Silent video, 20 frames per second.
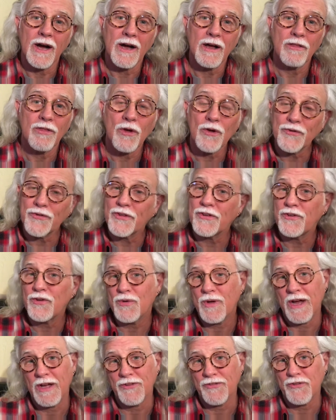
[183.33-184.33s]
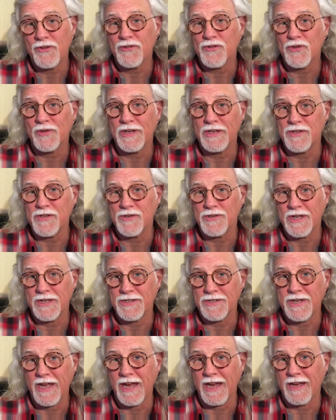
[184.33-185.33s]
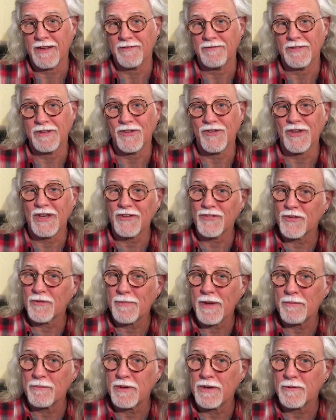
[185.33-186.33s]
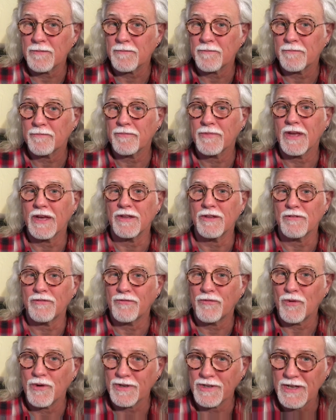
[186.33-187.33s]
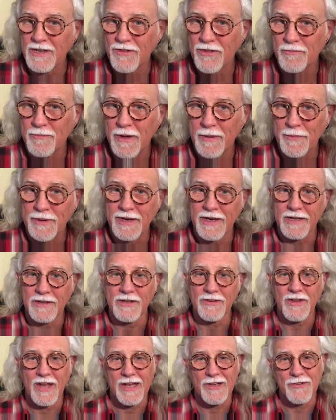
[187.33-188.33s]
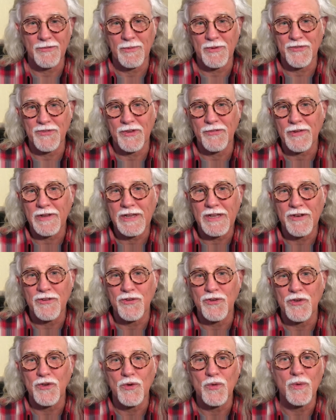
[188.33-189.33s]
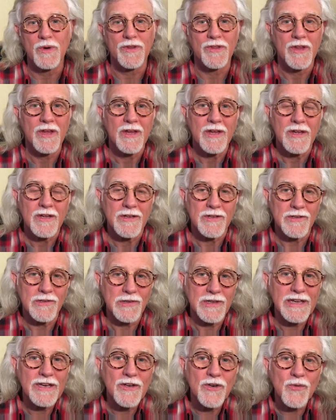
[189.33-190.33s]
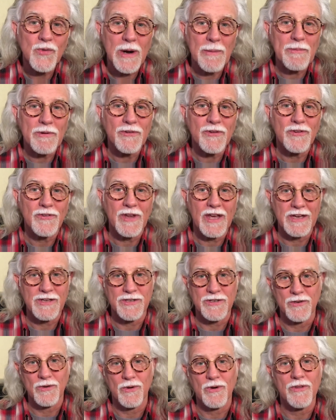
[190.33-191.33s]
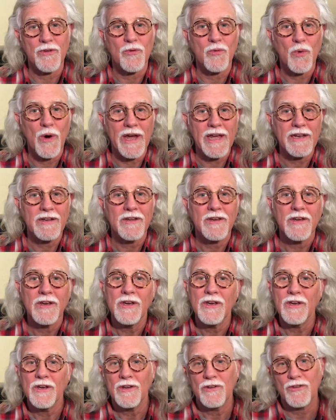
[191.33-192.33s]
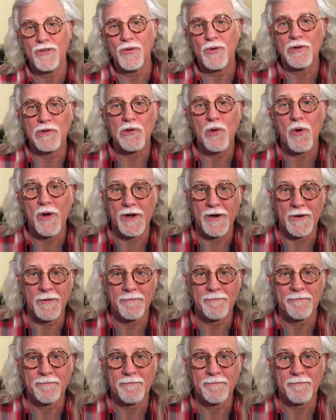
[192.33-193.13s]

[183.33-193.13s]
those are the two constitutional issues at stake, the Sixth Amendment and the 14th Amendment, and this has specifically to do with legal representation or the right to a lawyer.